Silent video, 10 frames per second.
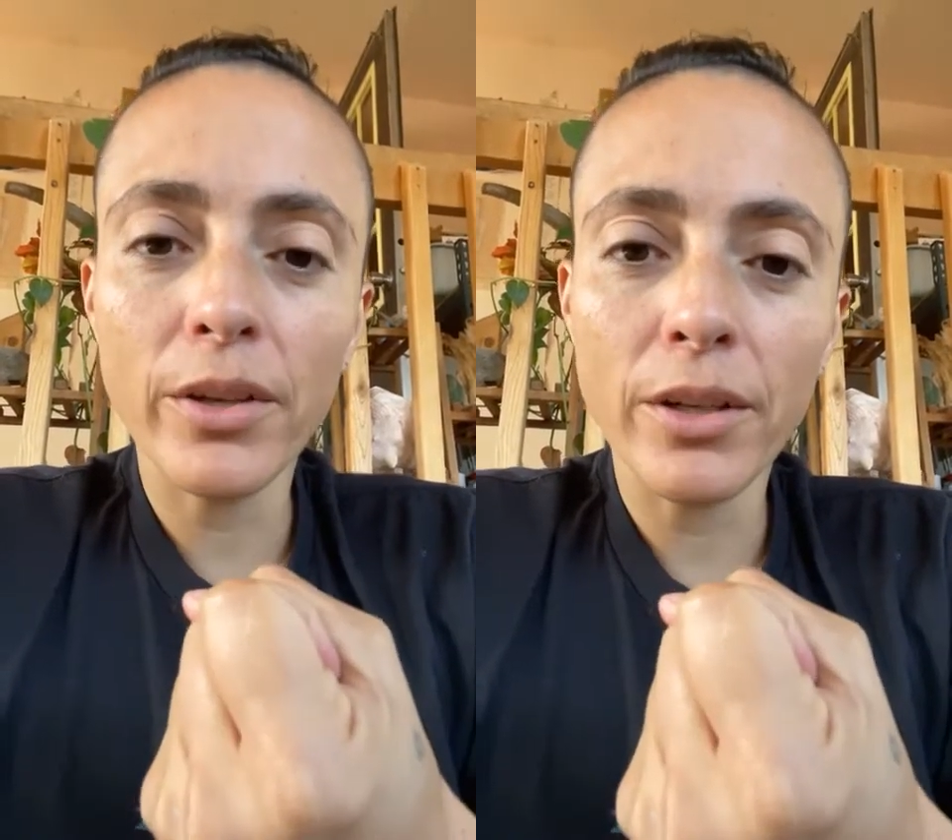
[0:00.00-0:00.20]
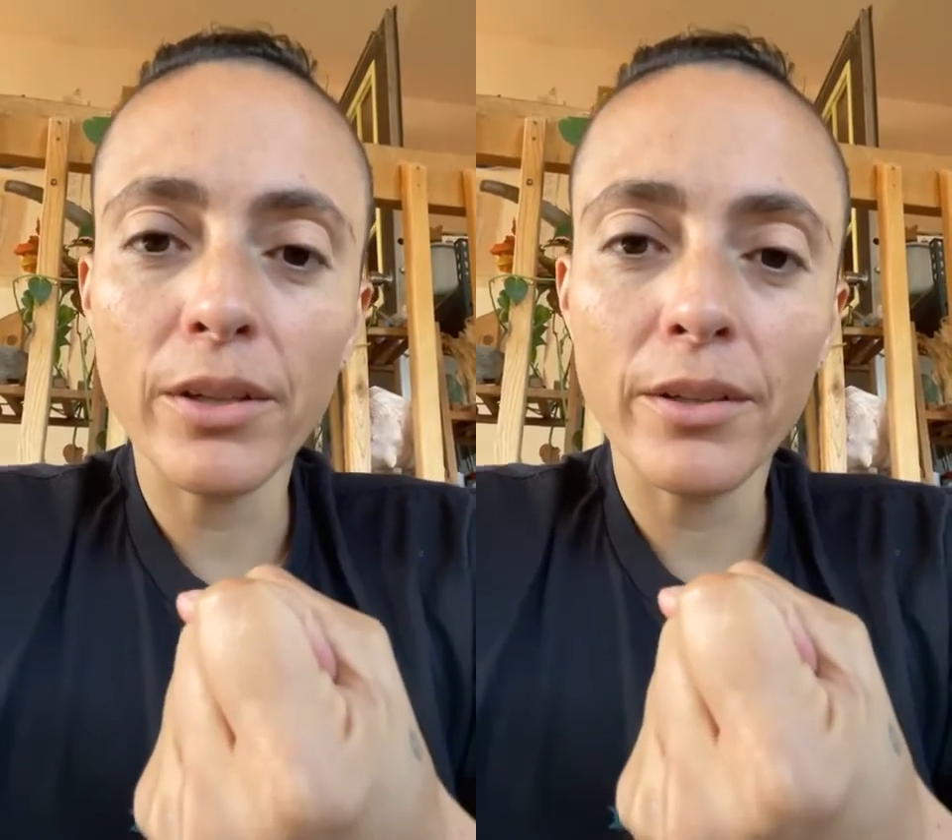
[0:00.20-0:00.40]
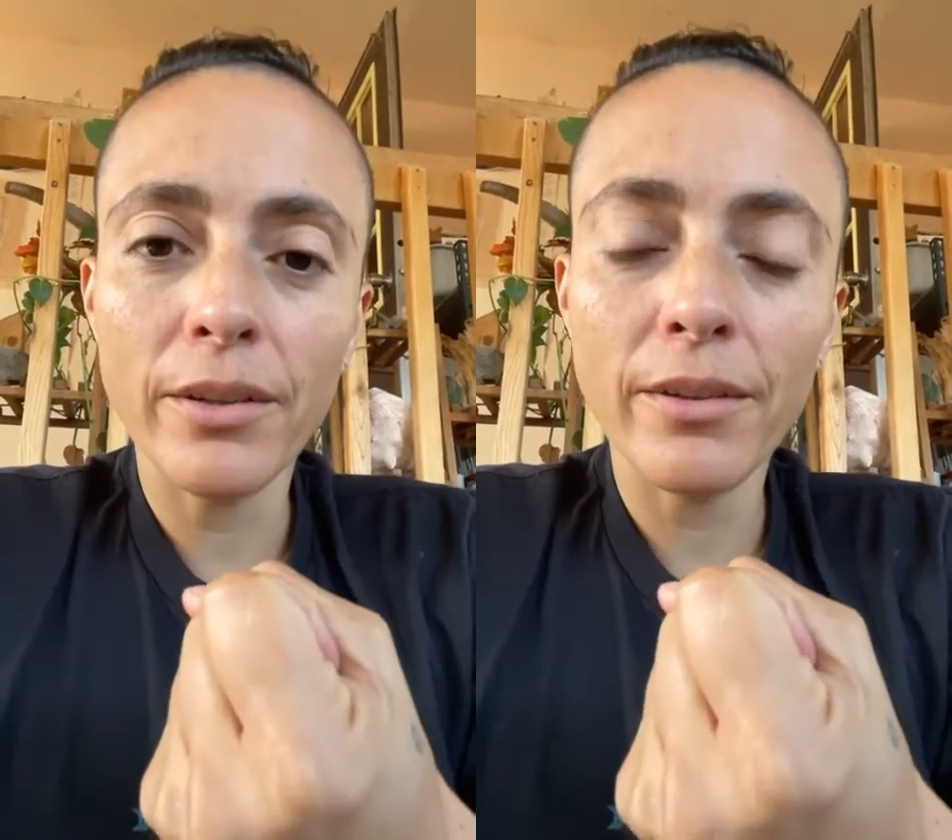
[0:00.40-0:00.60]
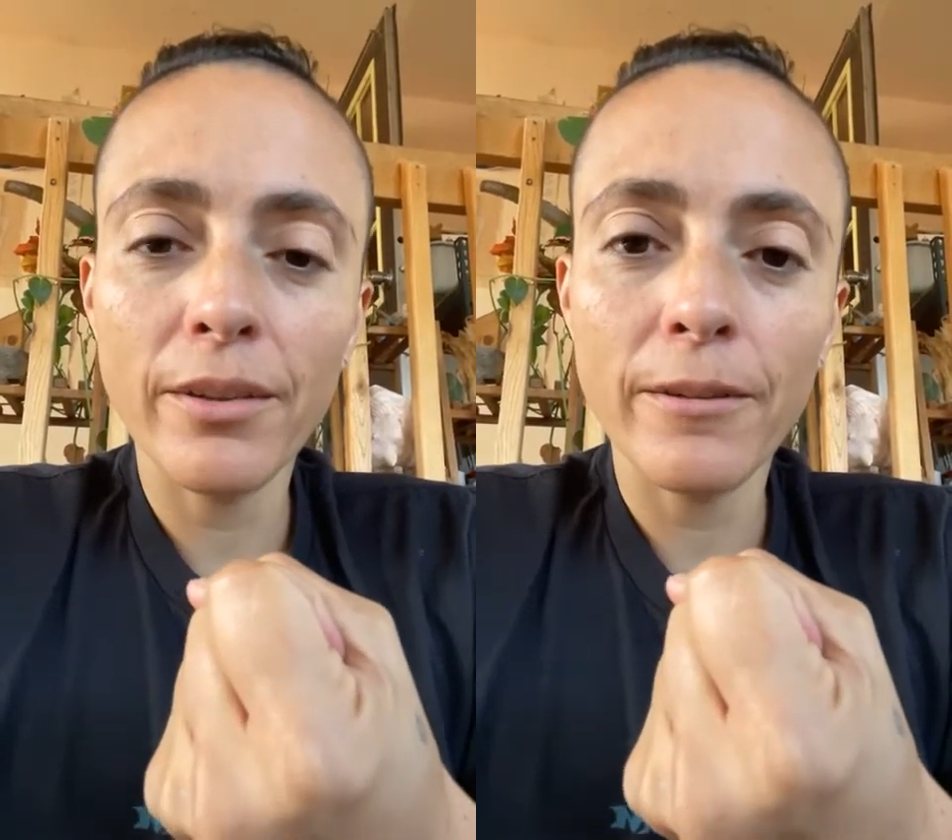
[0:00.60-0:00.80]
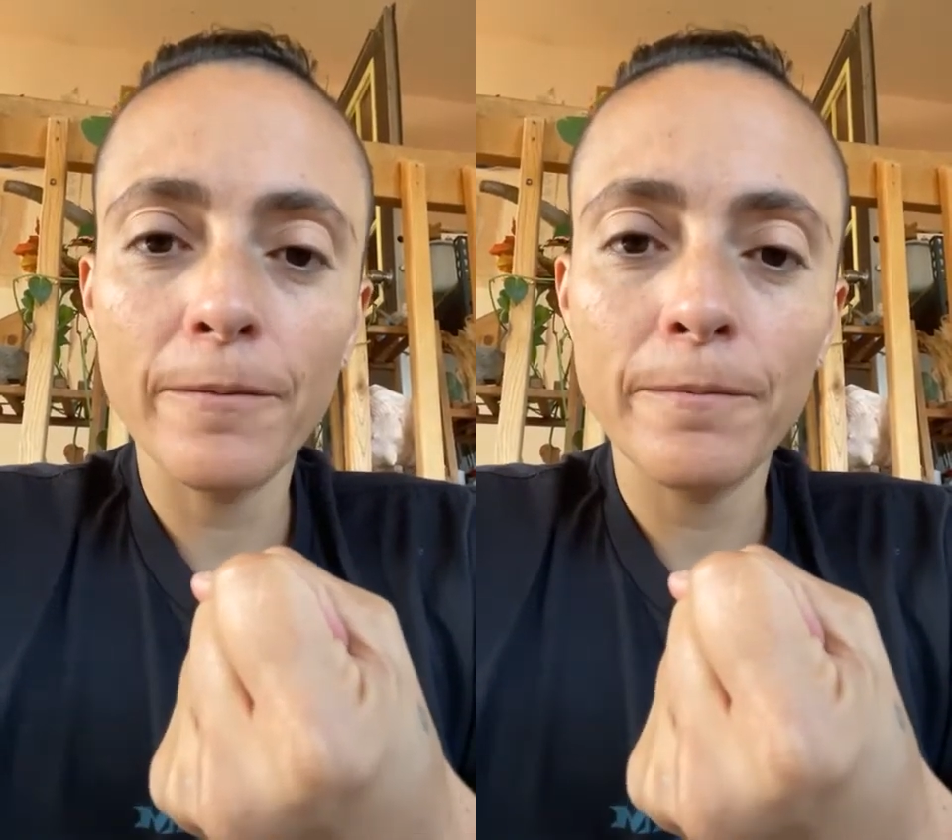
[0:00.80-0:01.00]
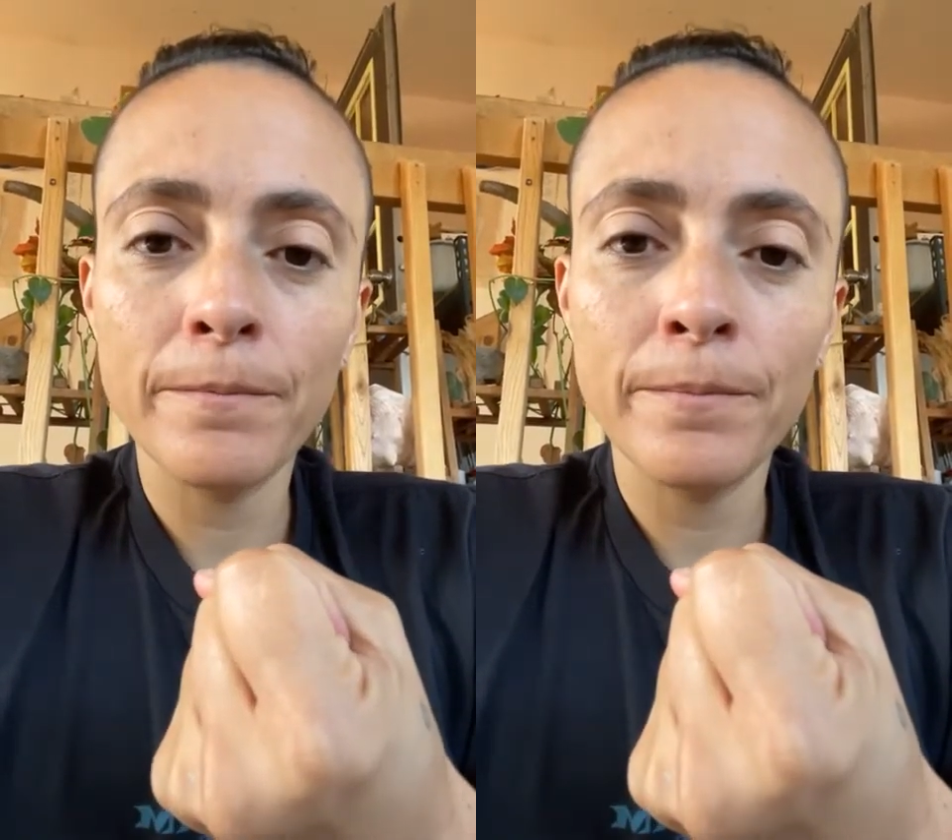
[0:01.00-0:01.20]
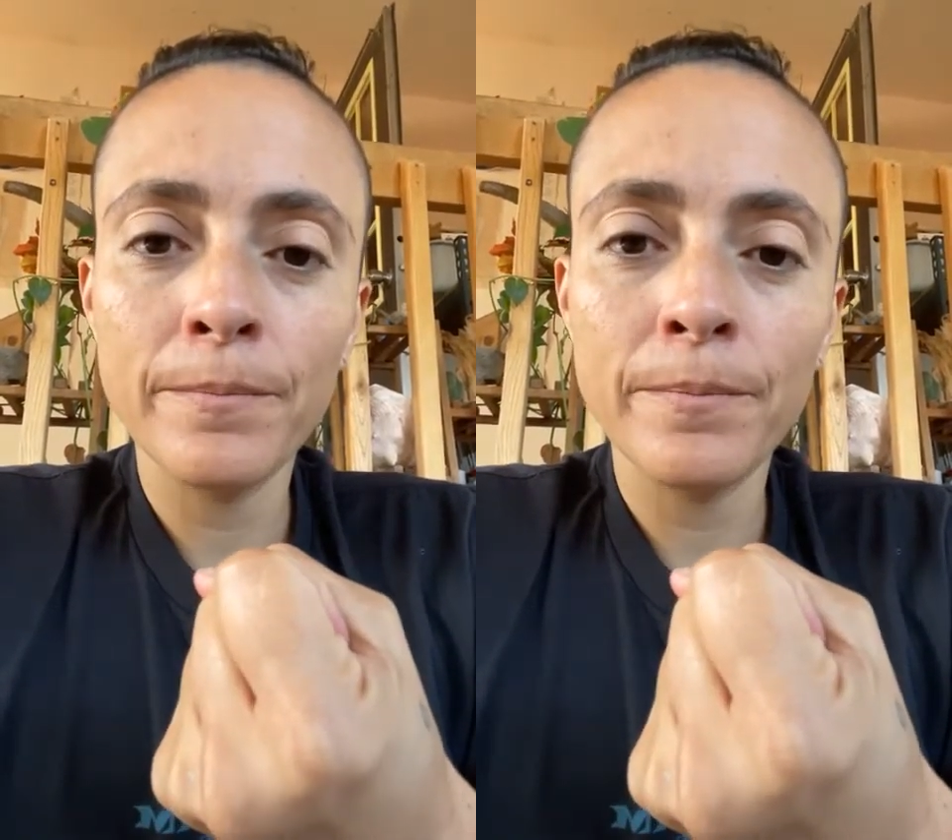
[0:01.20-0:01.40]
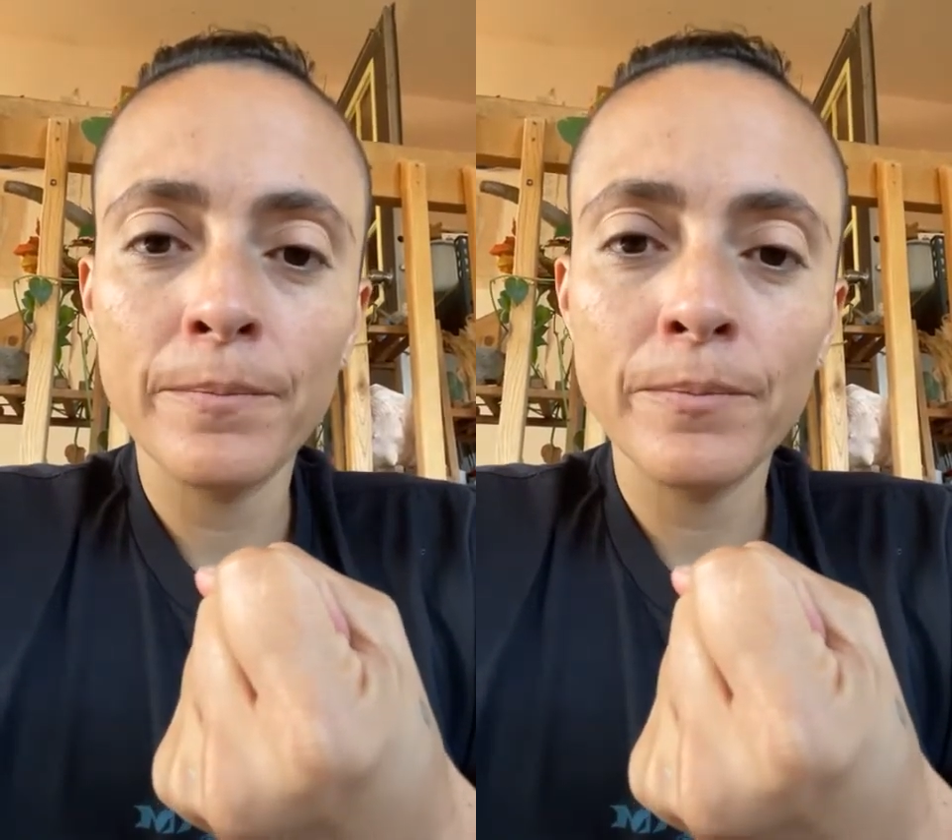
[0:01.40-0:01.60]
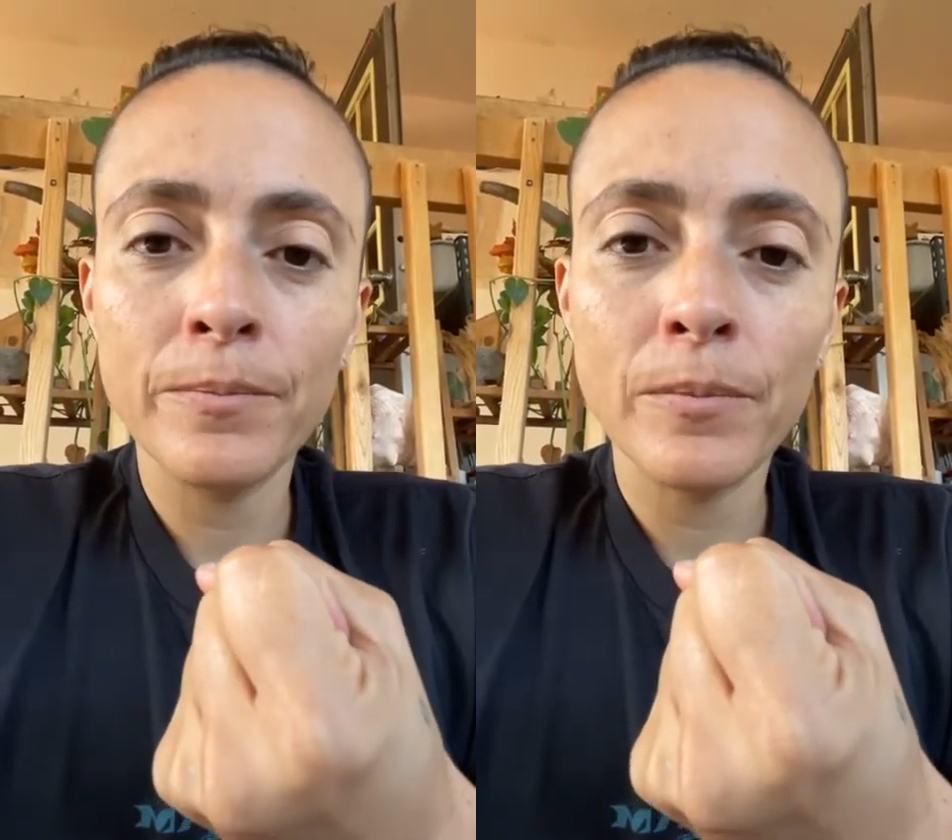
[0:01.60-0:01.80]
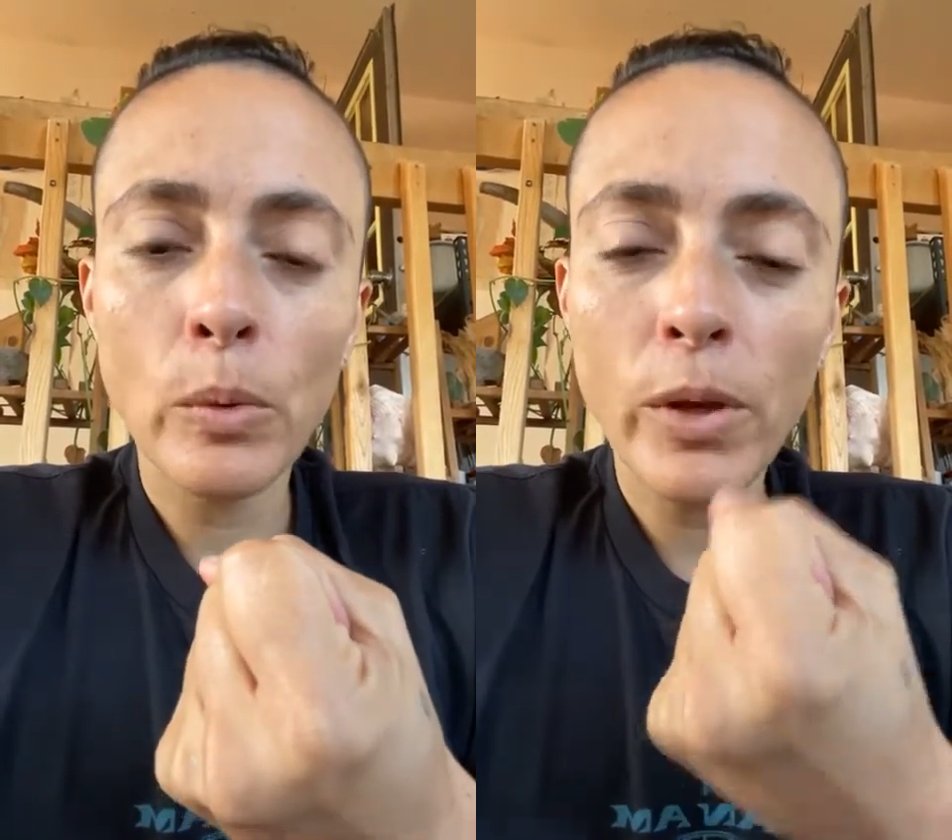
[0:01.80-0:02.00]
Earth. We